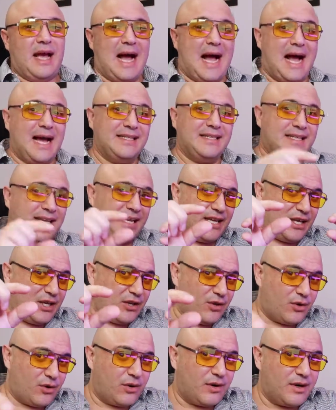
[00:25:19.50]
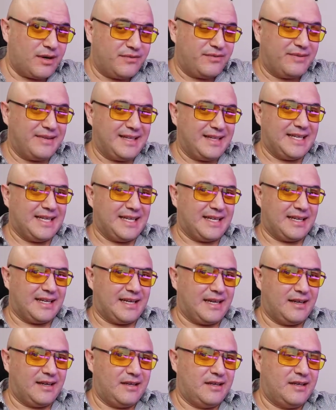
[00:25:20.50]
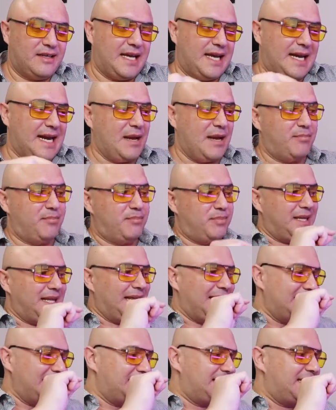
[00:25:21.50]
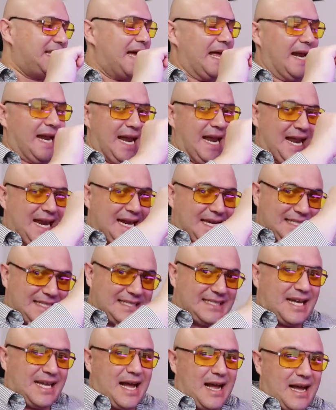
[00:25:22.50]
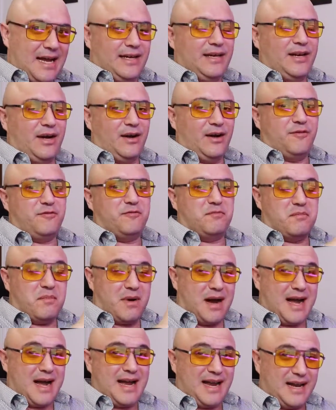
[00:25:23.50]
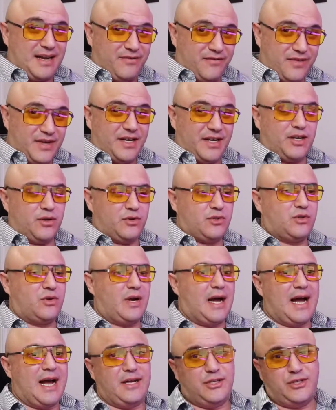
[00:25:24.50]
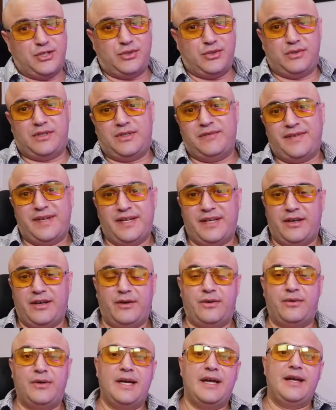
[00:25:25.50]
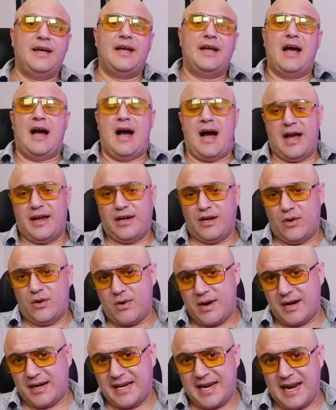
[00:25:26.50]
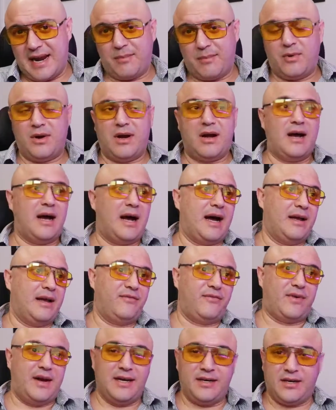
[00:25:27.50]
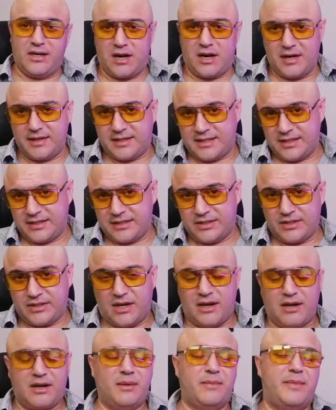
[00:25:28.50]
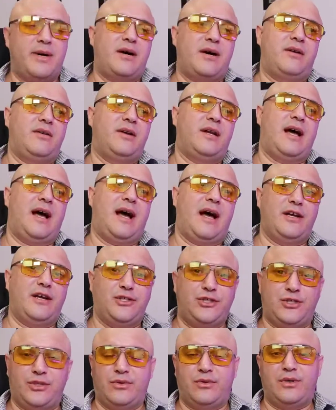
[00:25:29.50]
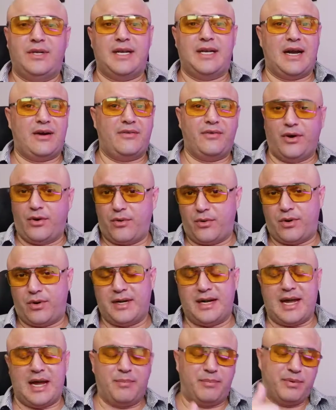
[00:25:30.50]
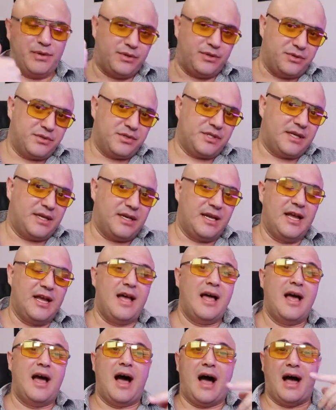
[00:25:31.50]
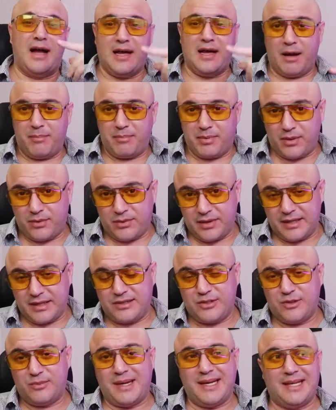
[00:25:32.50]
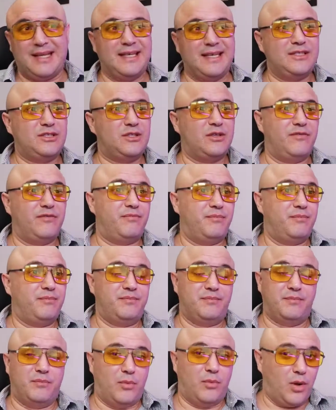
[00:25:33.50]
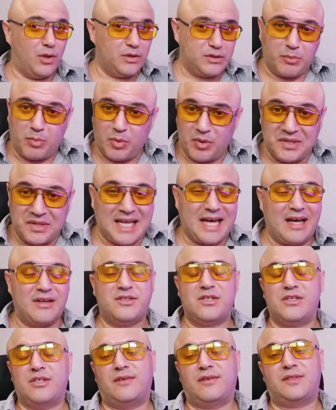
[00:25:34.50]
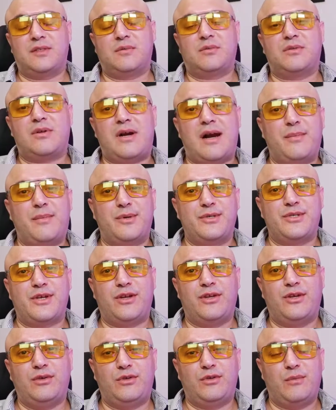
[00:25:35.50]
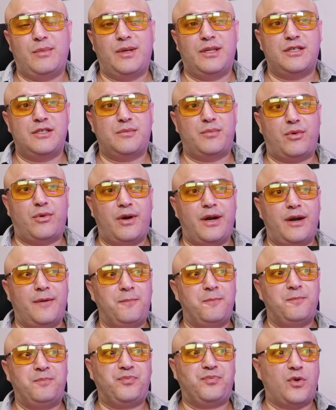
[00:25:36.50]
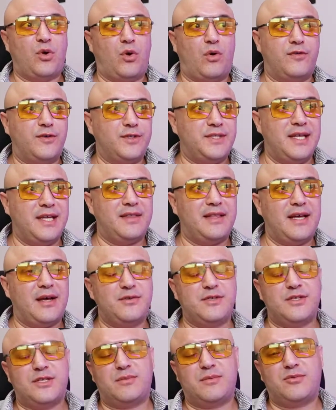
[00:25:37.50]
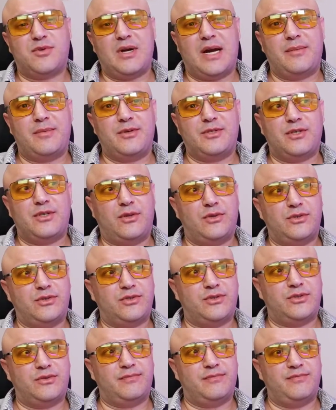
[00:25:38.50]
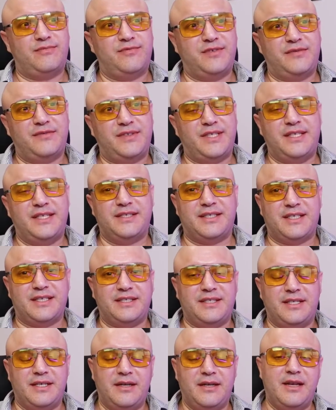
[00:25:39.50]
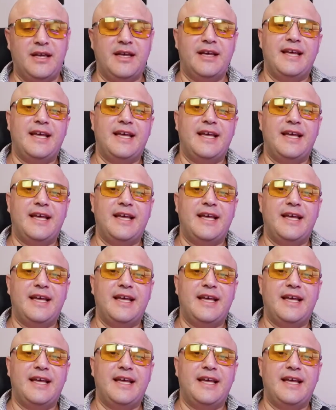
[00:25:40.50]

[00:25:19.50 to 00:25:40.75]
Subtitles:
I take your affiliate link and I place that inside of my video. So I shoot the video, I go on camera, I find content to talk about, I shoot it, I record it, I produce it, I upload it to my list of multiple thousands of subscribers on YouTube at this point, over 10,000 subscribers, closer to 15, 16.